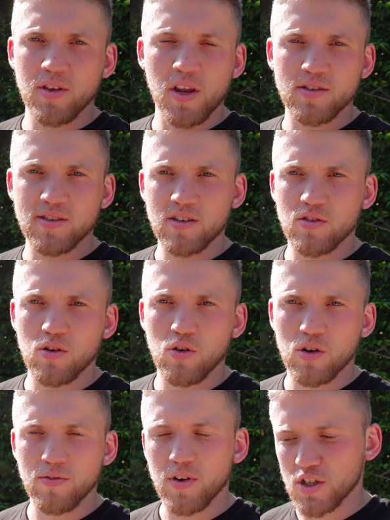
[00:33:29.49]
Then at 6
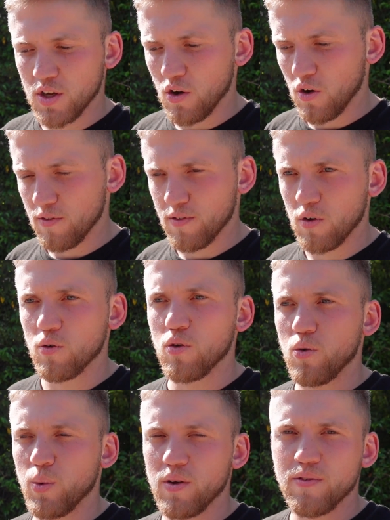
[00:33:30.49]
o'clock I've actually got a phone
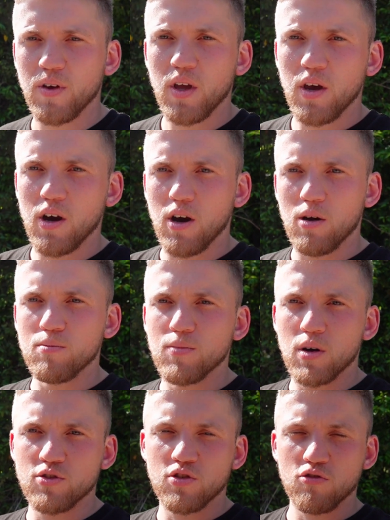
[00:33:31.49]
call with
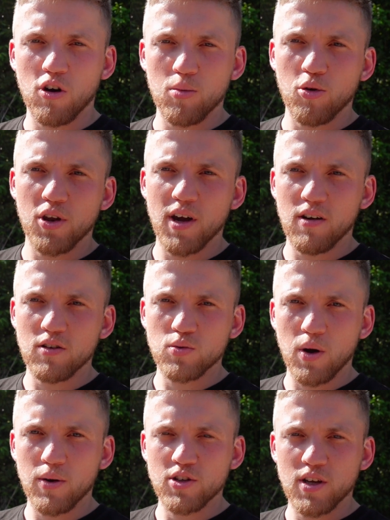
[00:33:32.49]
a subscriber on here as
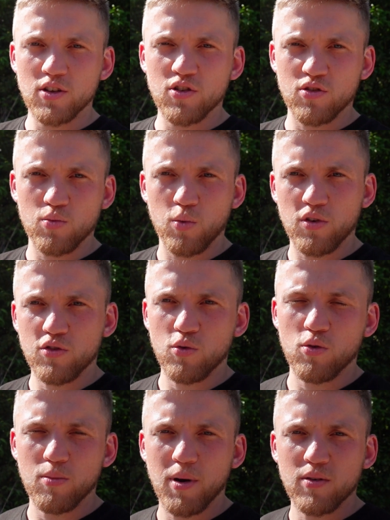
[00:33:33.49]
well. Actually, just want to
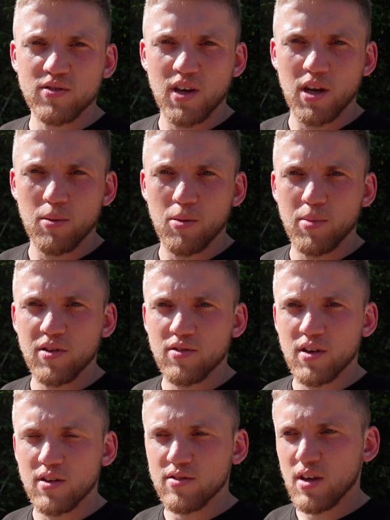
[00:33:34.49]
talk about setting up the
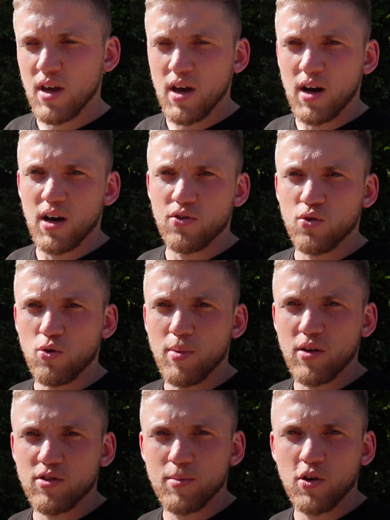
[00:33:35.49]
business and talk
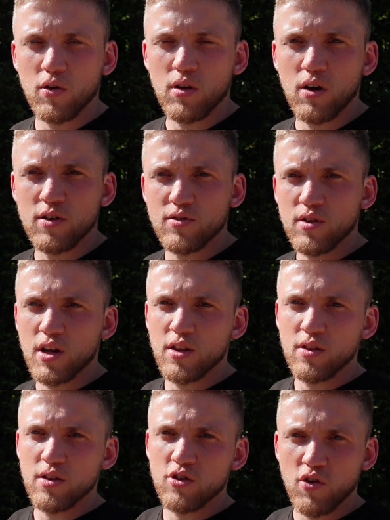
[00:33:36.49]
about some of the online
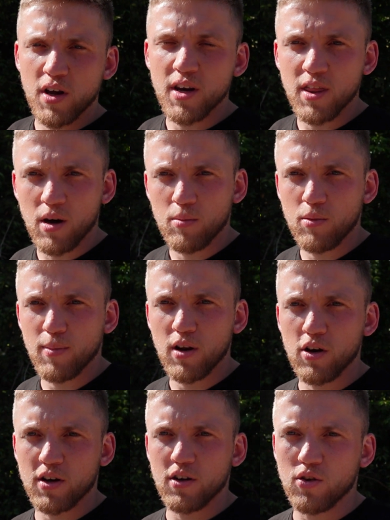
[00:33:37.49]
and the training that I'm going to be
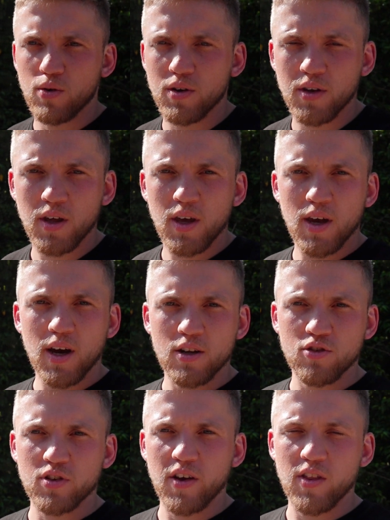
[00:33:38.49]
looking at doing, and
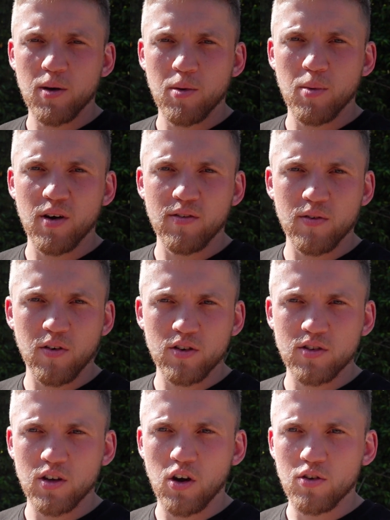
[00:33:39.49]
just giving them a bit of
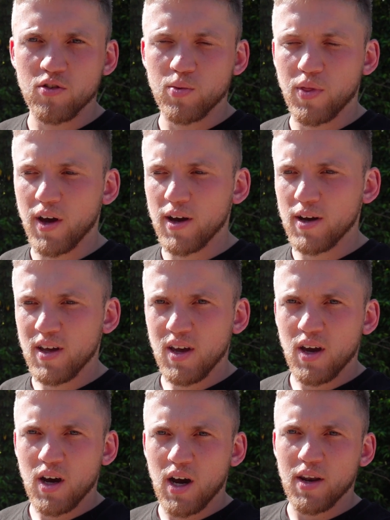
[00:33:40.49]
advice and guidance with that.
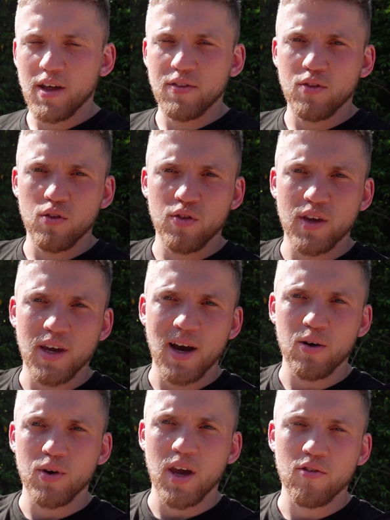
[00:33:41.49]
And then the
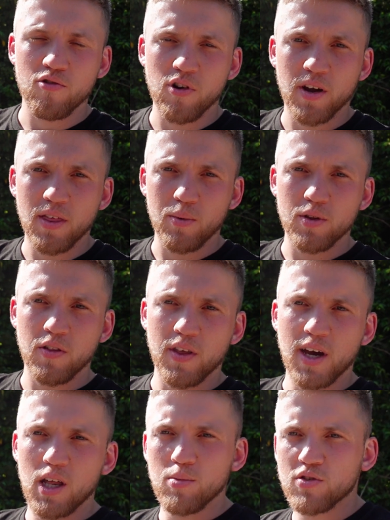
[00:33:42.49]
Audi A3 that we've done the
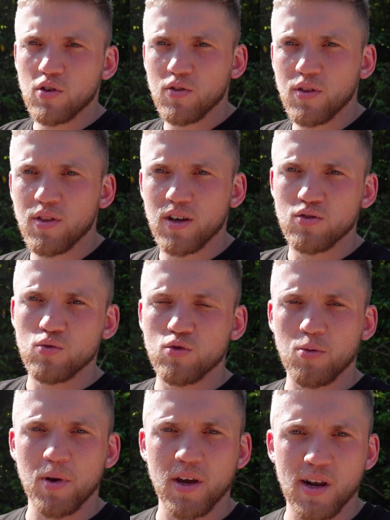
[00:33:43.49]
calipers on, that's
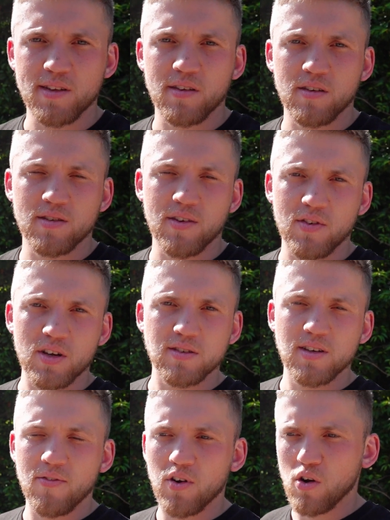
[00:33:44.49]
also being collected this evening at
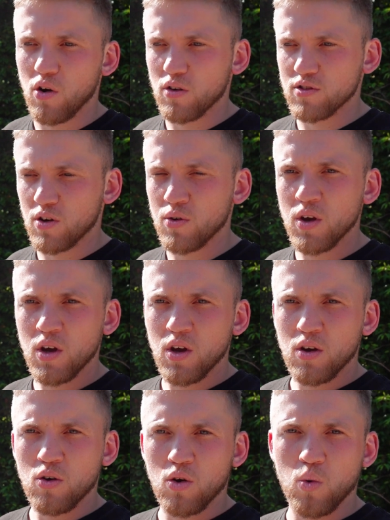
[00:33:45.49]
7 o'clock. So
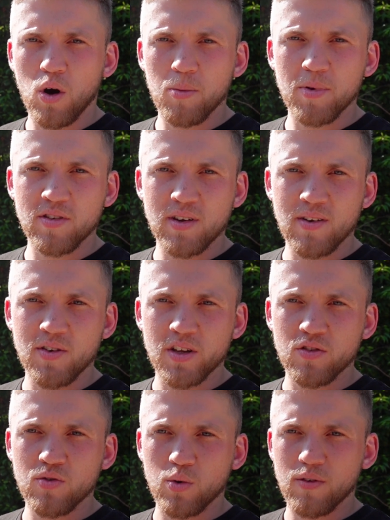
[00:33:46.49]
got quite a busy
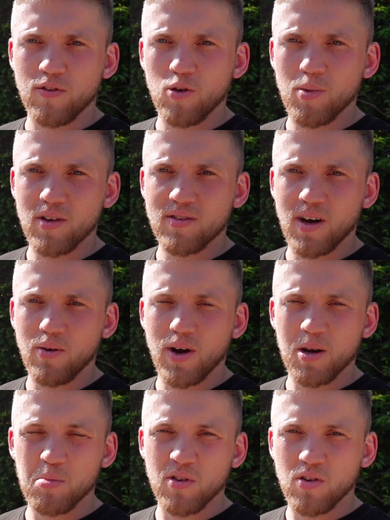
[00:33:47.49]
evening, sorting a few bits out,
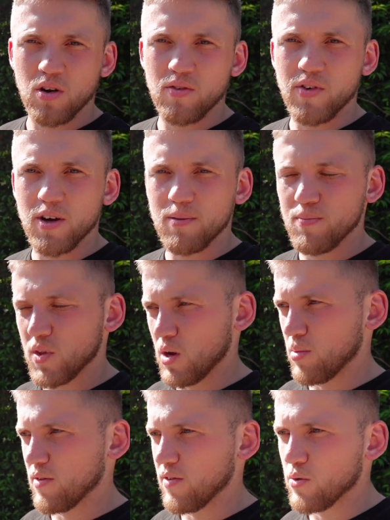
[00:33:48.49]
admin side of it, a
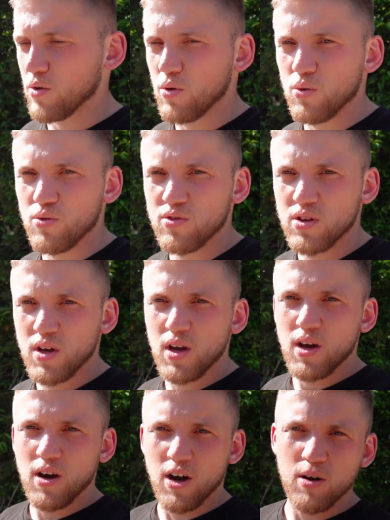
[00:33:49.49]
couple of phone calls,
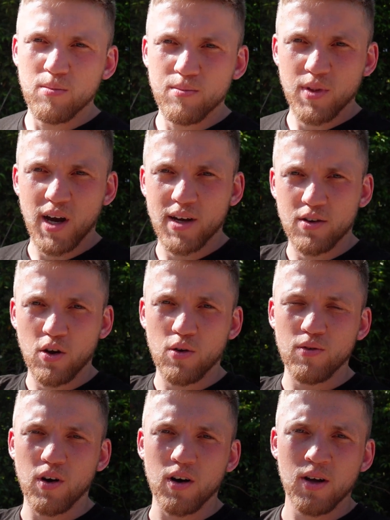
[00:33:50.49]

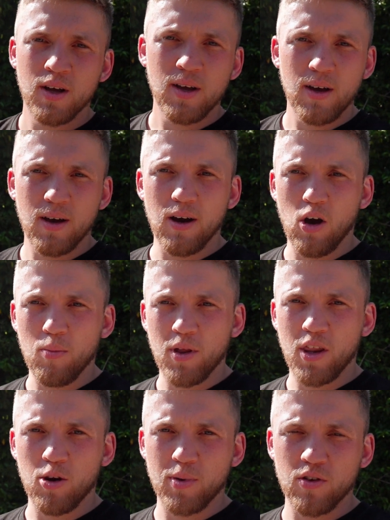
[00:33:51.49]
handover. And
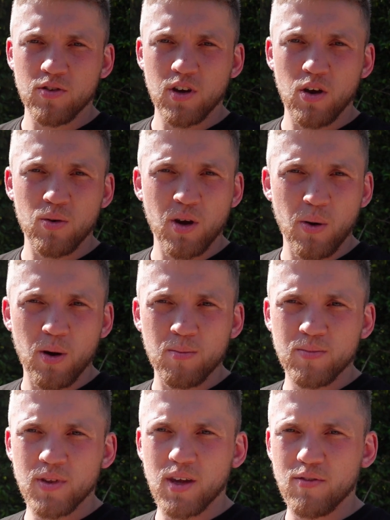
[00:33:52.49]
then it'll be good to go home,
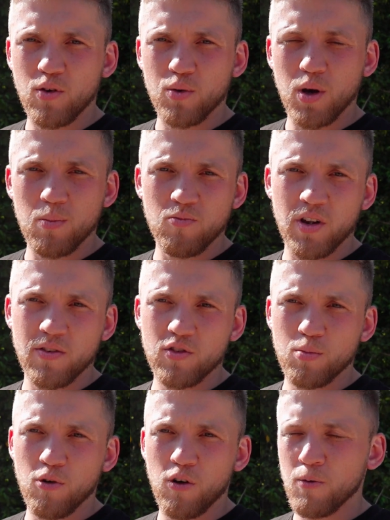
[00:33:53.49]
get fueled up, ready for
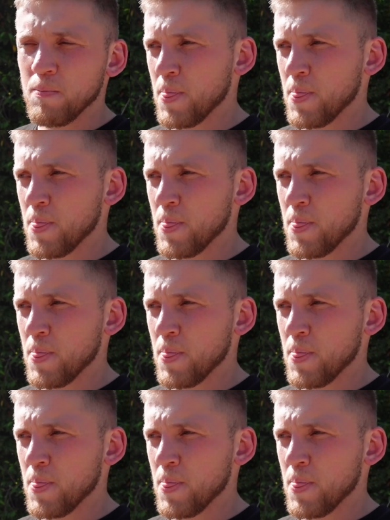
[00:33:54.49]
tomorrow.